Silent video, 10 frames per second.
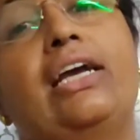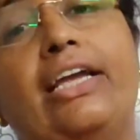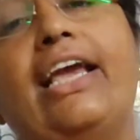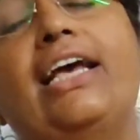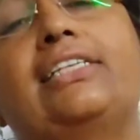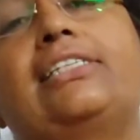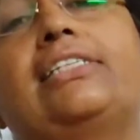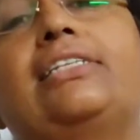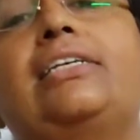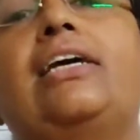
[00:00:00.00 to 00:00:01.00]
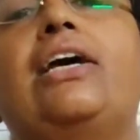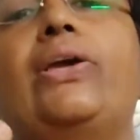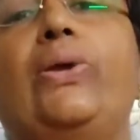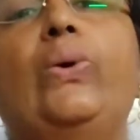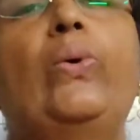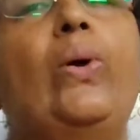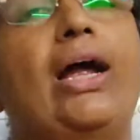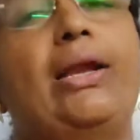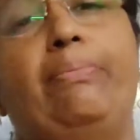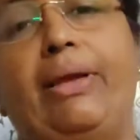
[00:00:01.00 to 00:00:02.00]
Yes, you
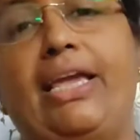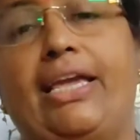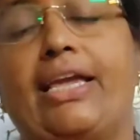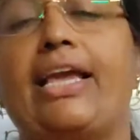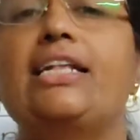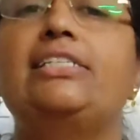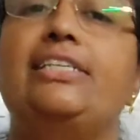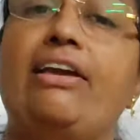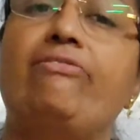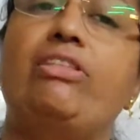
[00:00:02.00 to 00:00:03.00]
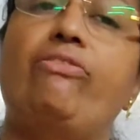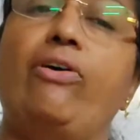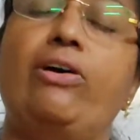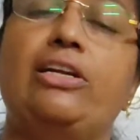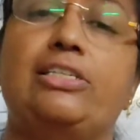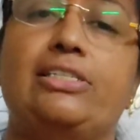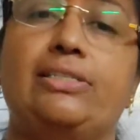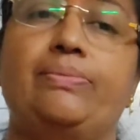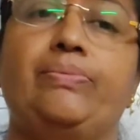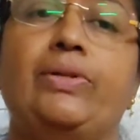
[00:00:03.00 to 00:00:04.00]
and me can save the forest.